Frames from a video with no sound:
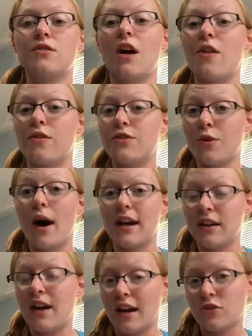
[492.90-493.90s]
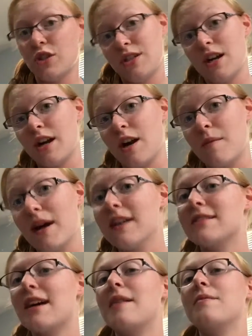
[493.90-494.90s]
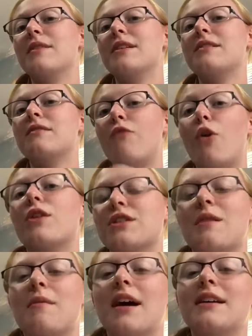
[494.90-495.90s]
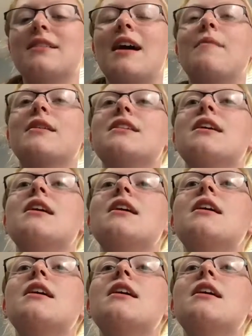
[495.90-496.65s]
up so I could actually study on my assignment, focus on my assignments.